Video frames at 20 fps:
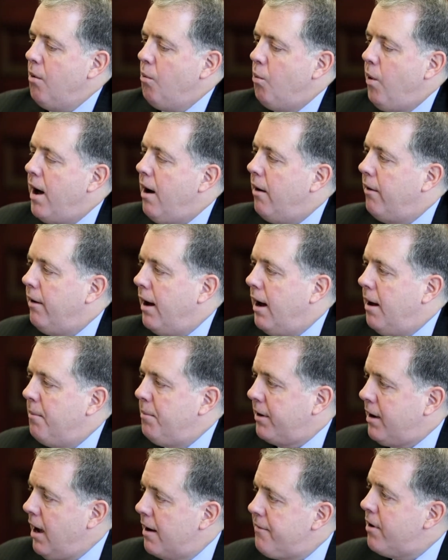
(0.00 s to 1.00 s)
Well,
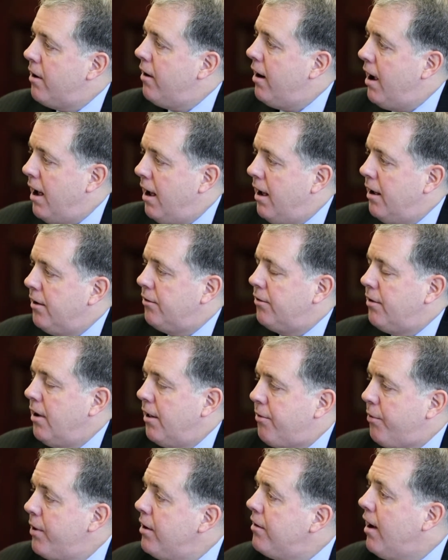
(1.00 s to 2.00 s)
the governor has
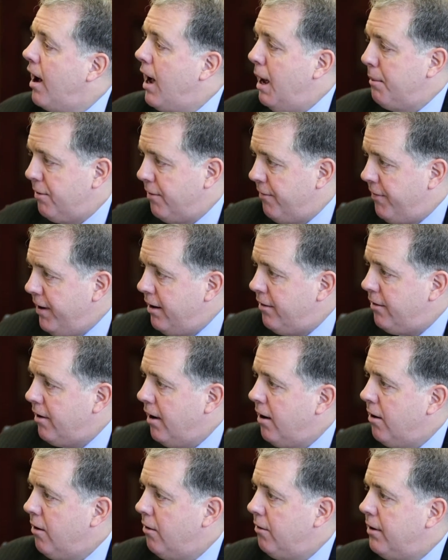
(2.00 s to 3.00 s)
3 times
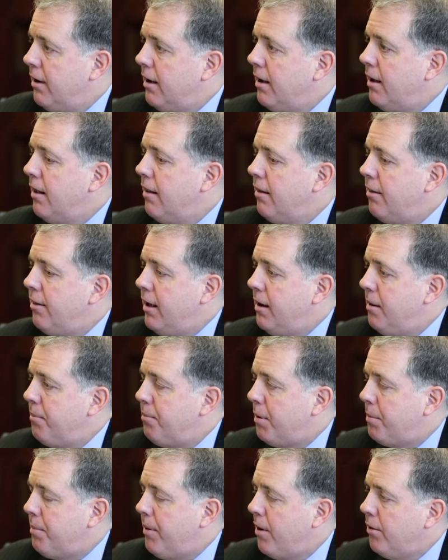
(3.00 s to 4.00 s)
vetoed the
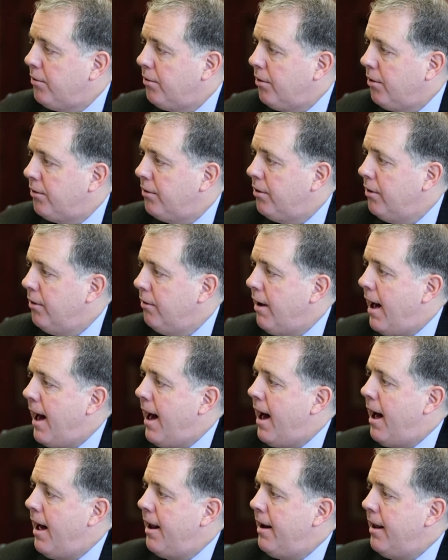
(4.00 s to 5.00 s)
proposal to
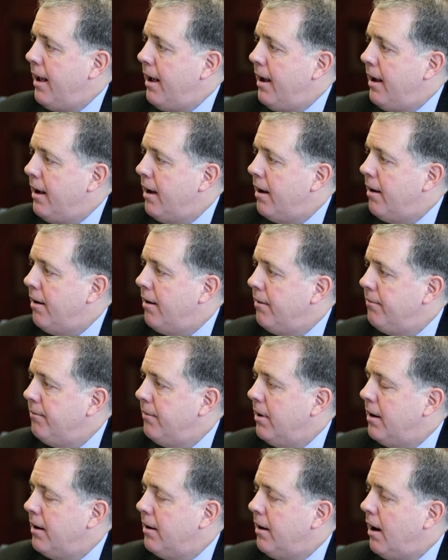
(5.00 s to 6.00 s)
add a
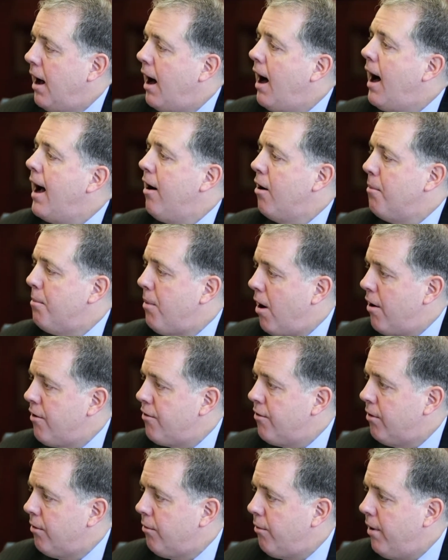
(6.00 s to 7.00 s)
higher
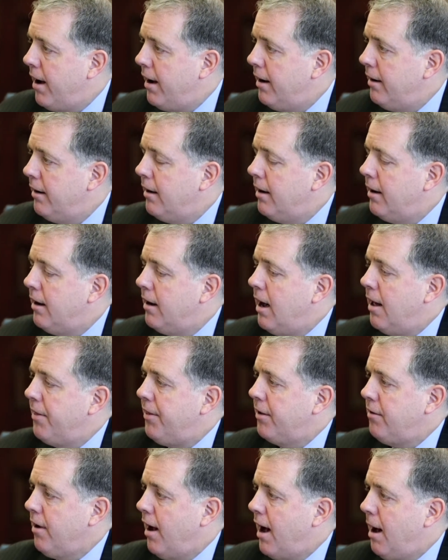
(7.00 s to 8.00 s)
marginal rate at
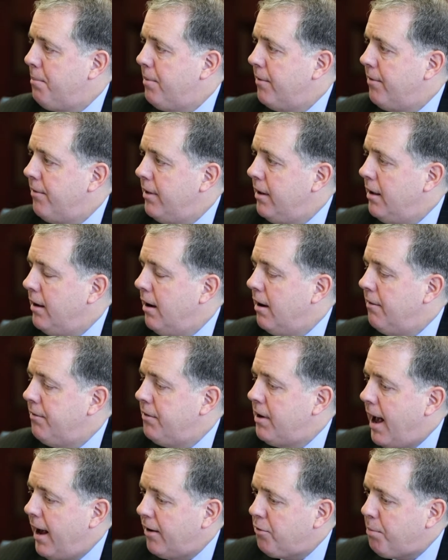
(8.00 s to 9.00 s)
the top of the
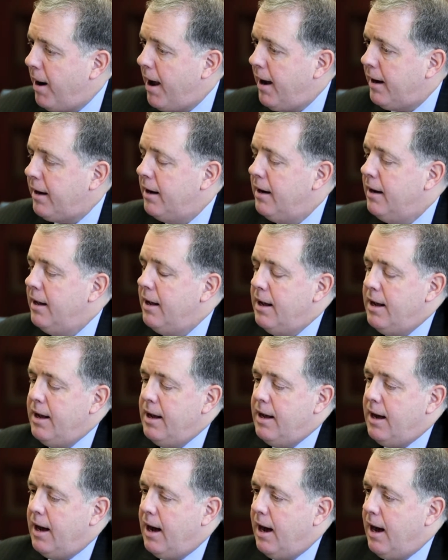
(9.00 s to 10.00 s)
tax bracket.
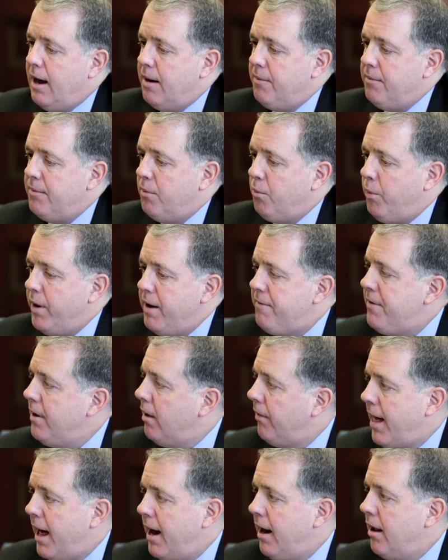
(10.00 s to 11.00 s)
We
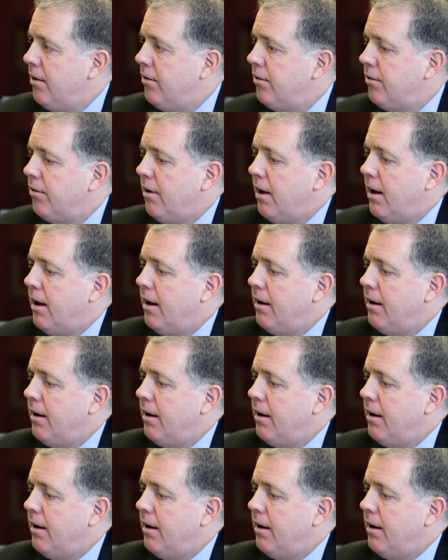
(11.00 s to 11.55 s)
feel that is